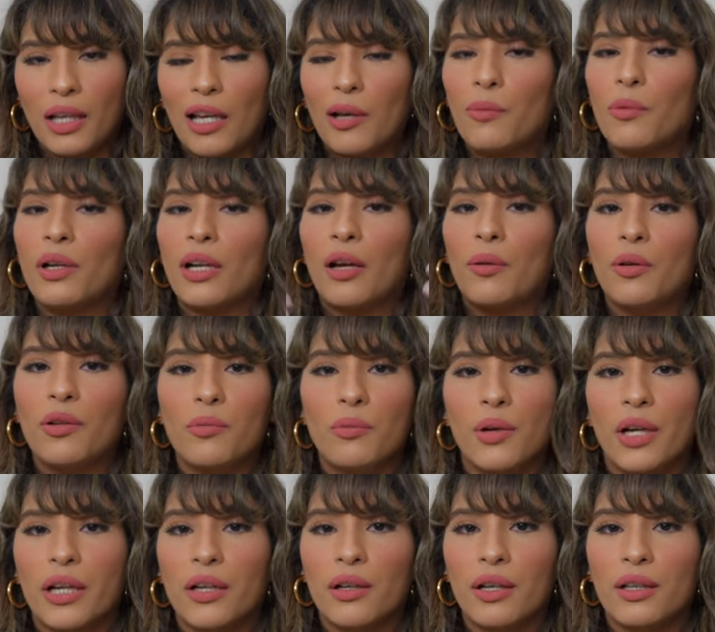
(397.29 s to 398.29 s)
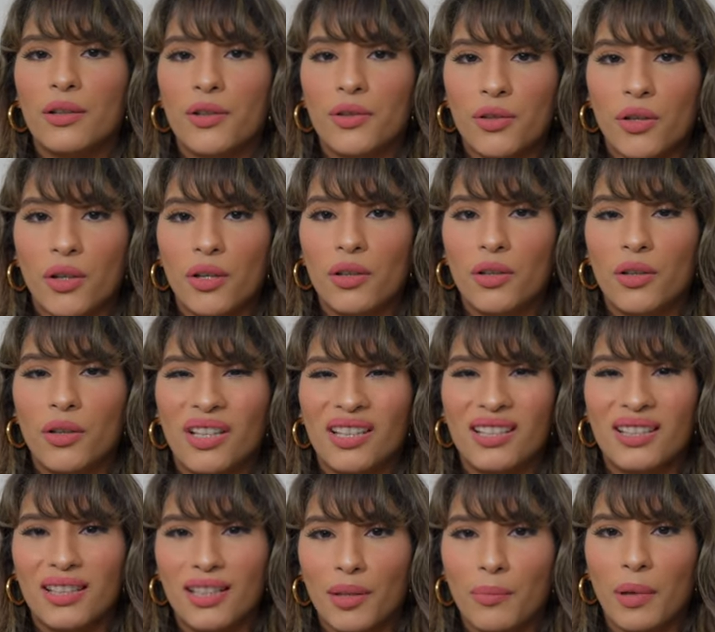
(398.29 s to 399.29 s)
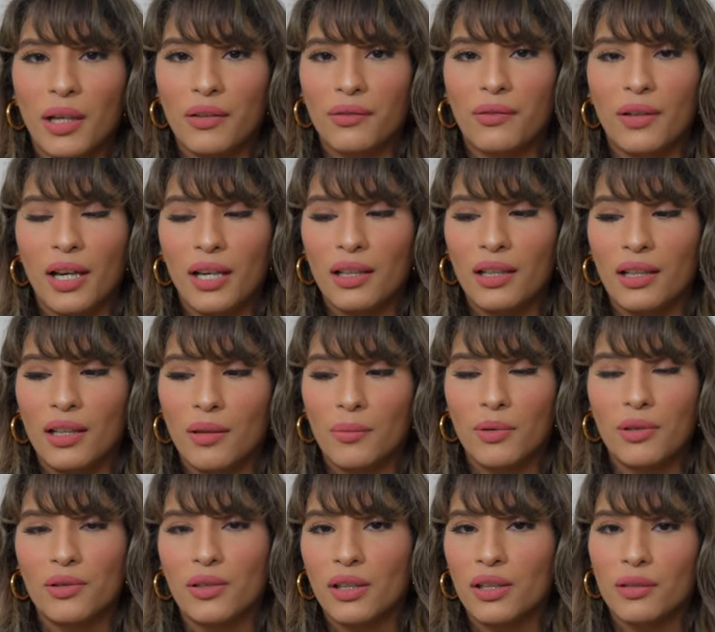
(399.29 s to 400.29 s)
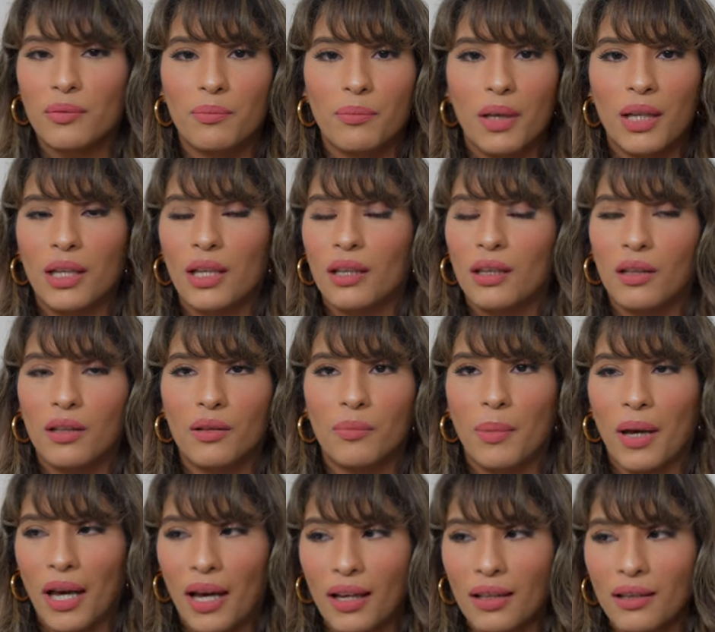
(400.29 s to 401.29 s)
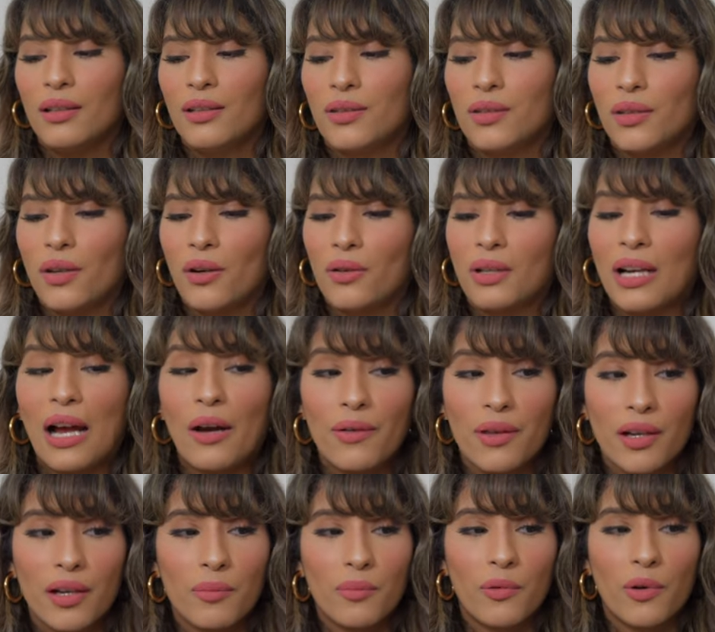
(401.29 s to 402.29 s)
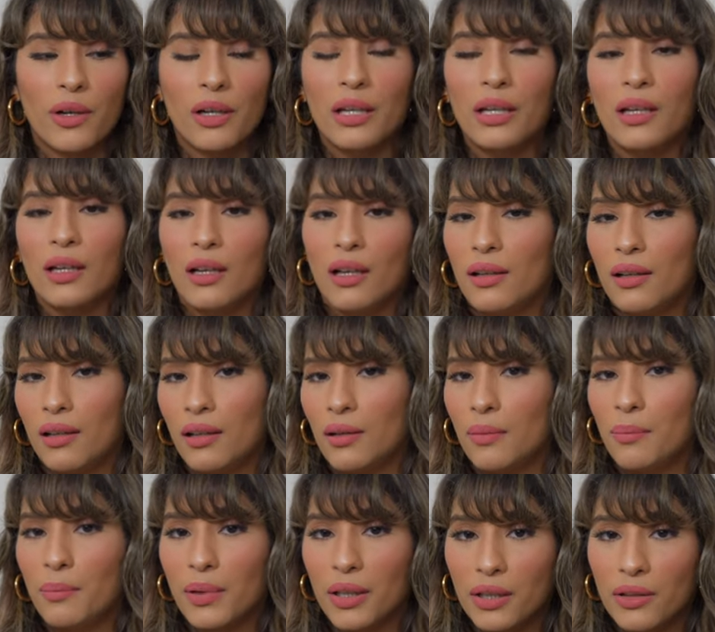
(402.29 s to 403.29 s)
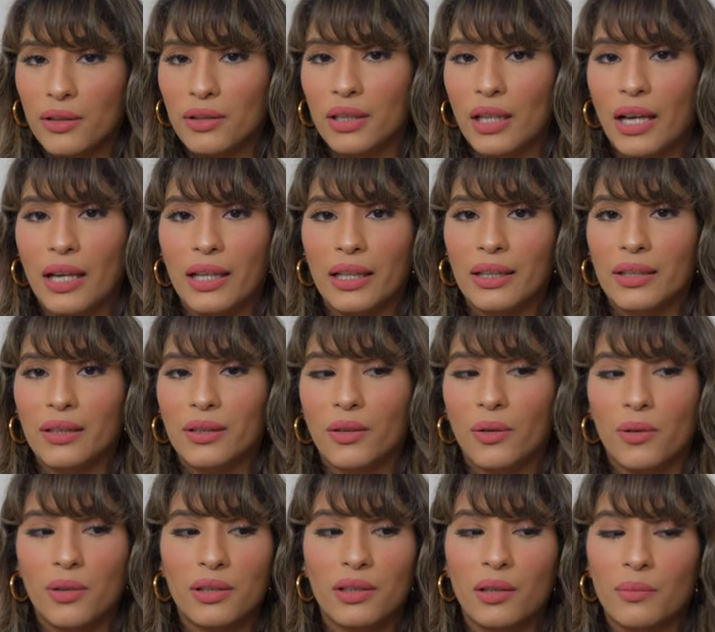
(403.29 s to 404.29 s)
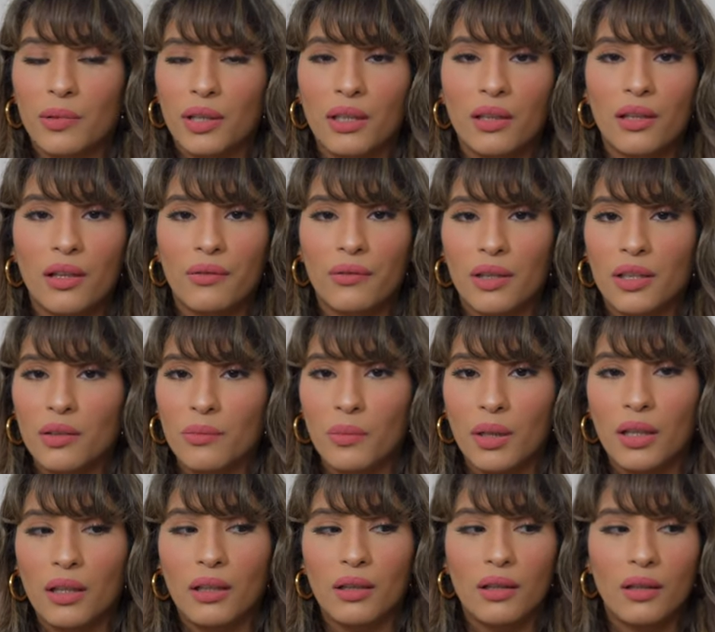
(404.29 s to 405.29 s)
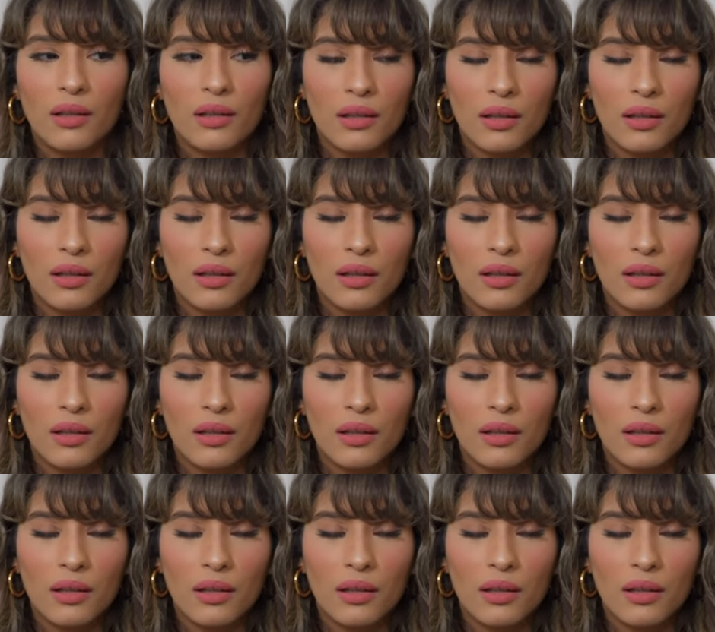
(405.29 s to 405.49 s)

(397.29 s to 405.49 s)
and when I would wear a shirt you could see my fat and it would just make it look bad so now that I'm wearing a bigger size or something that fits me